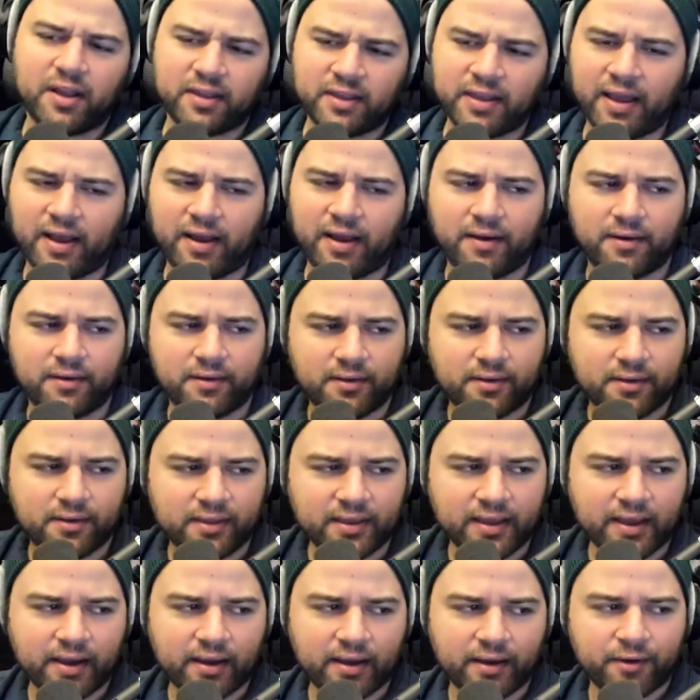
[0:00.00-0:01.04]

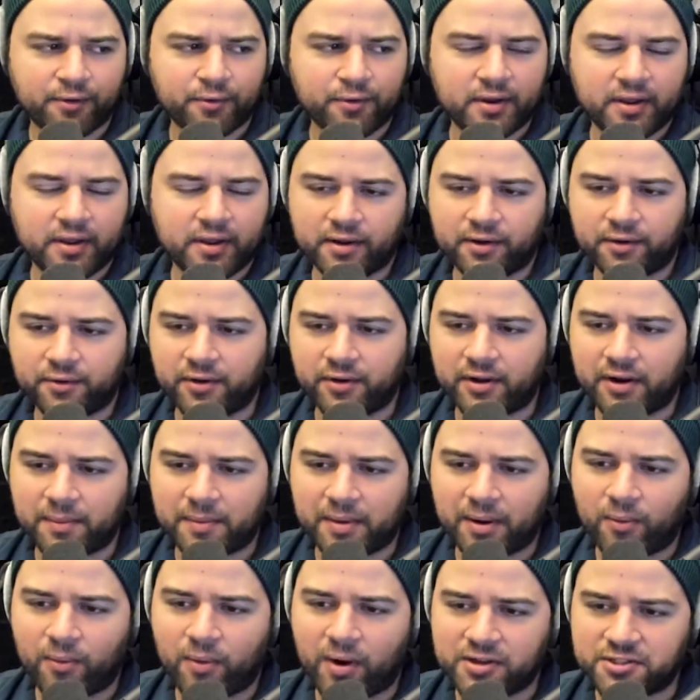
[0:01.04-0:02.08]
Yeah, agreed.
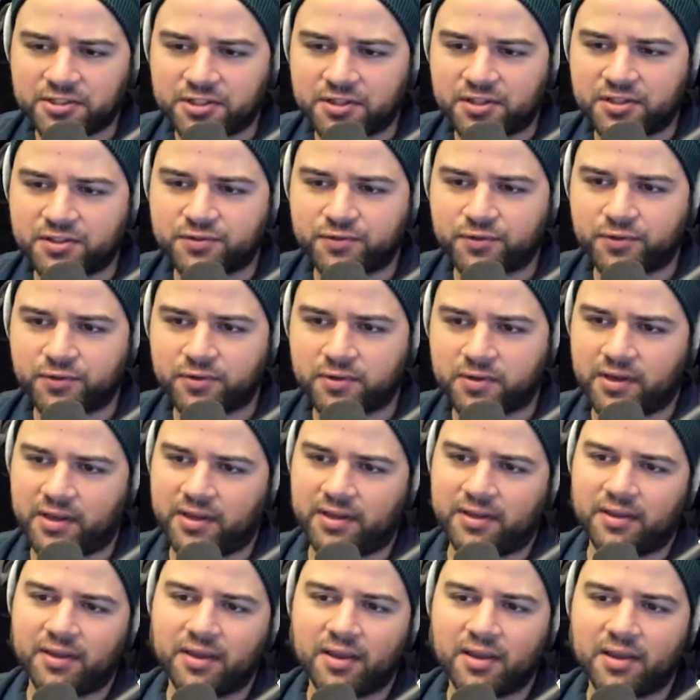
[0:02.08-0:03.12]
I'm not watching this for
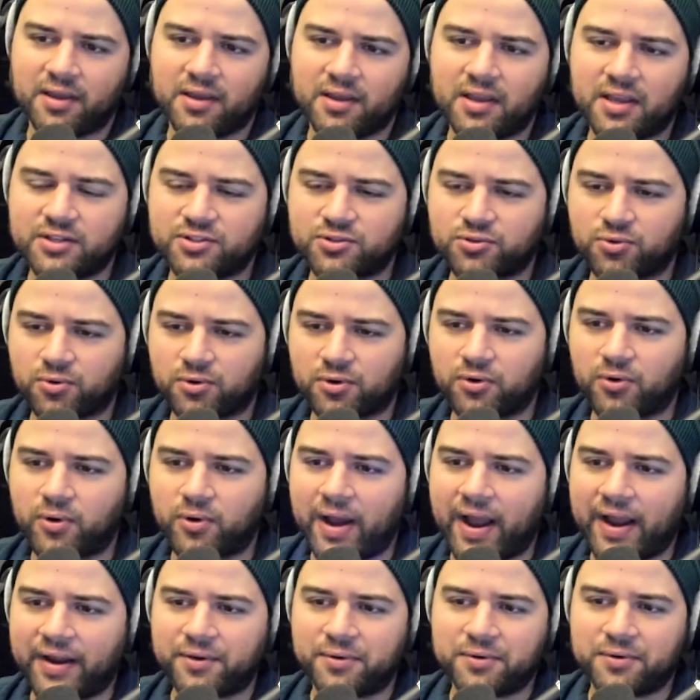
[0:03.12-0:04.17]
like
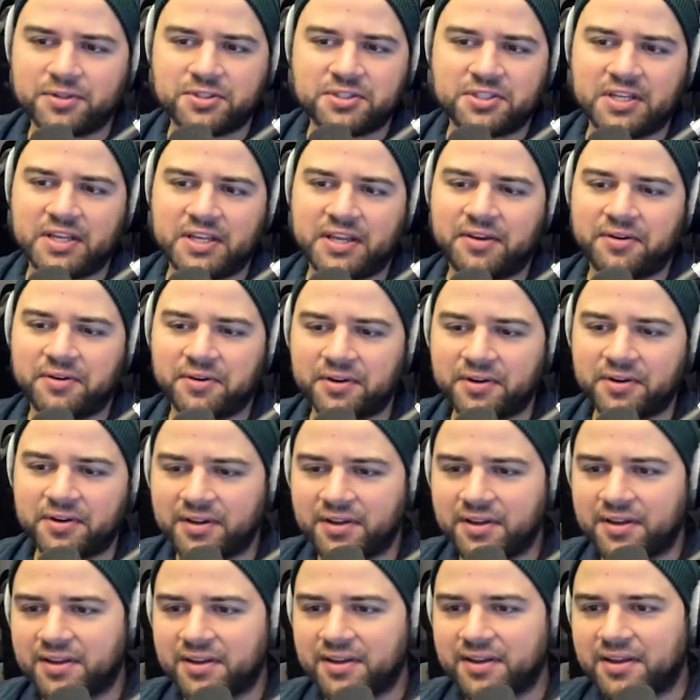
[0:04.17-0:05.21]
historical accuracy or
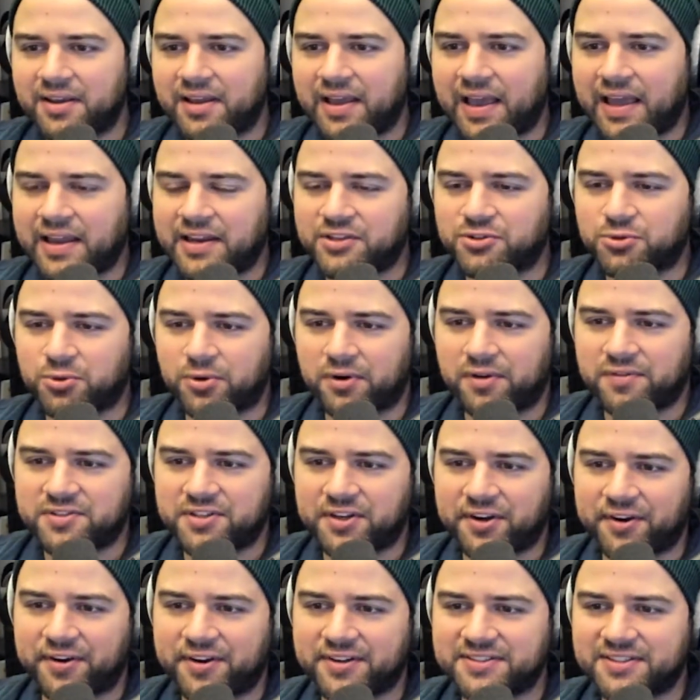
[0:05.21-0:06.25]
any sort of
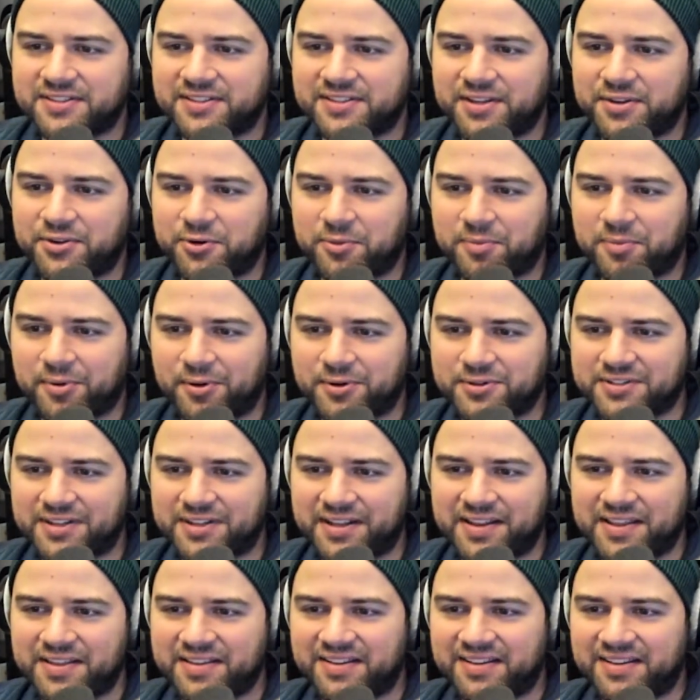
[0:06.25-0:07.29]
seriousness that you'd approach
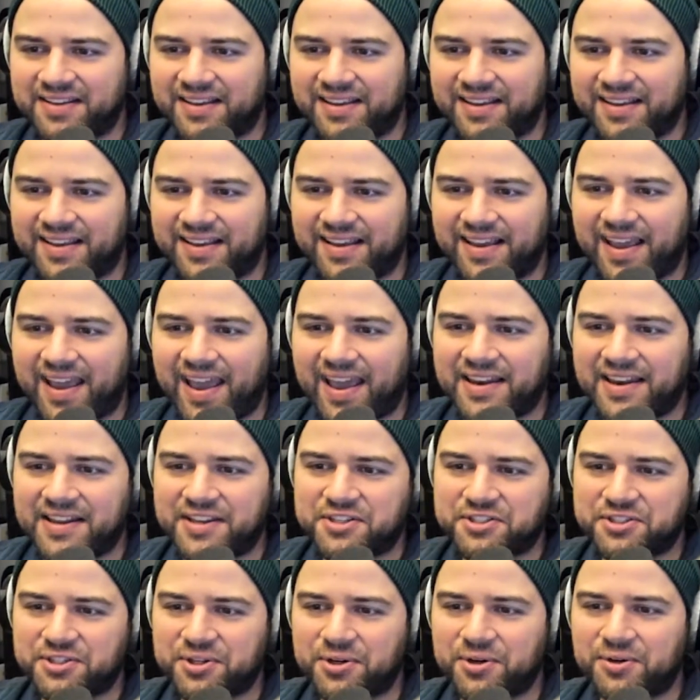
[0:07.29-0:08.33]
any
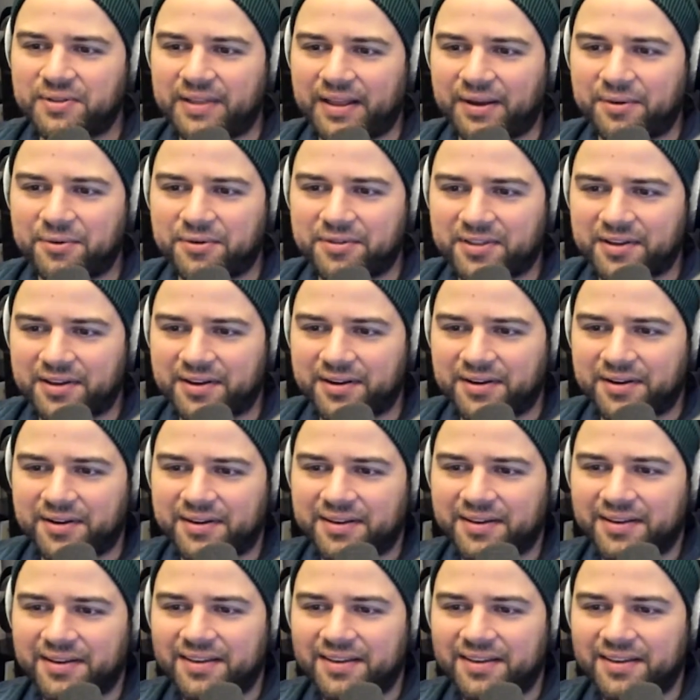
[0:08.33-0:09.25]
show like with a